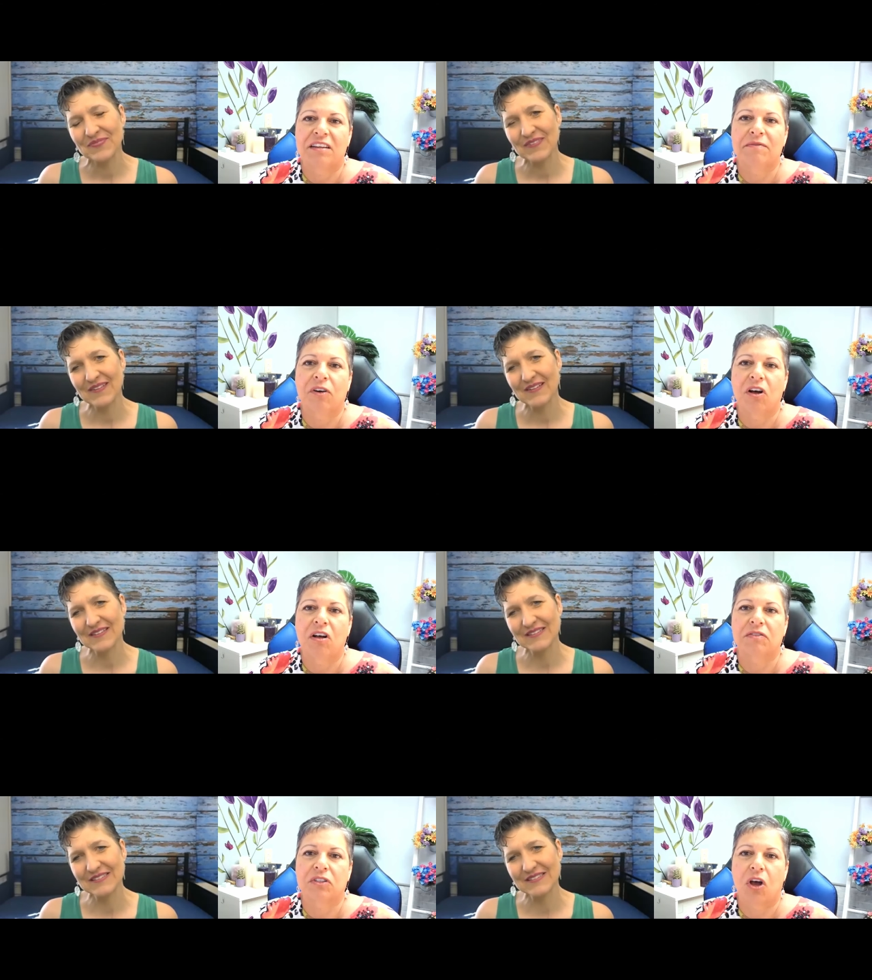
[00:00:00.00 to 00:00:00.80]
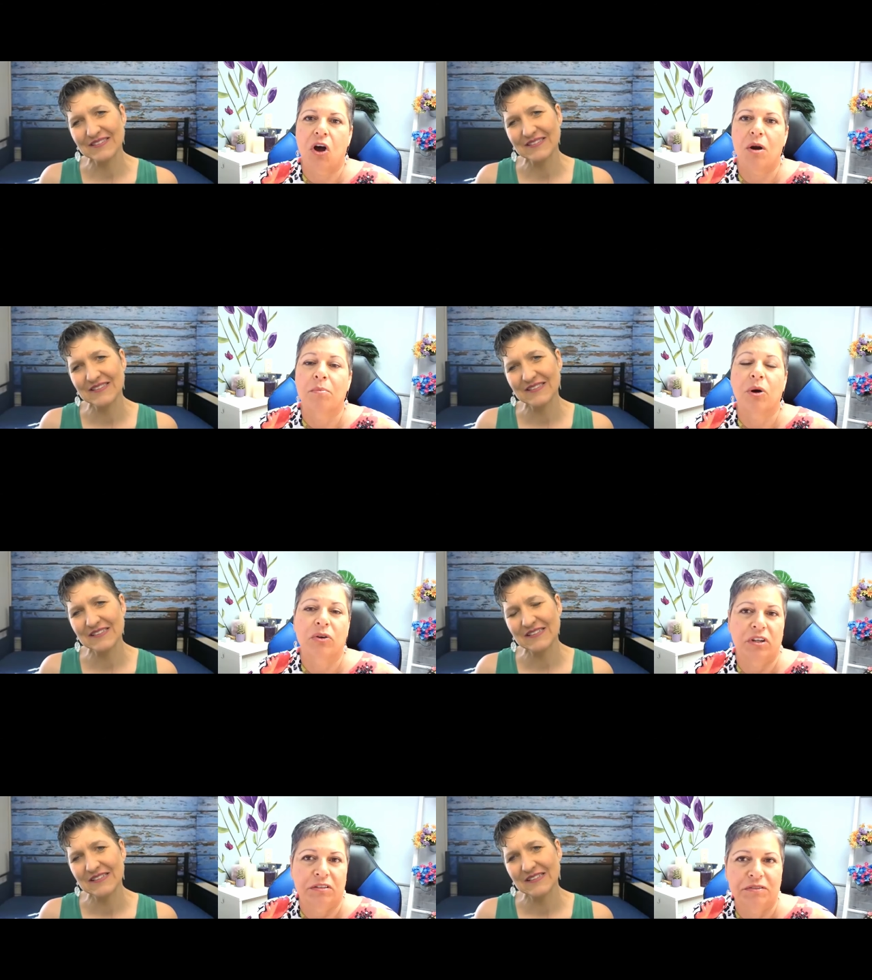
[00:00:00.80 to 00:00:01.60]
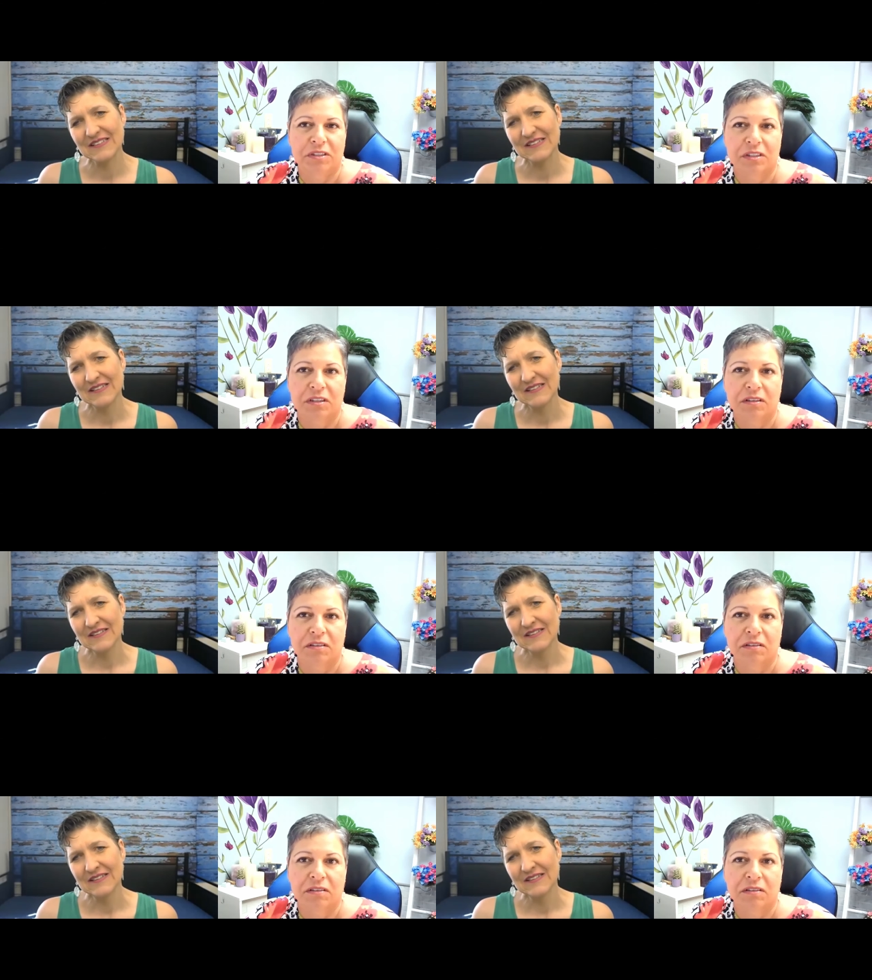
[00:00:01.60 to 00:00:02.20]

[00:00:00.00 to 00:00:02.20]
Speaker 1: it involves our motives.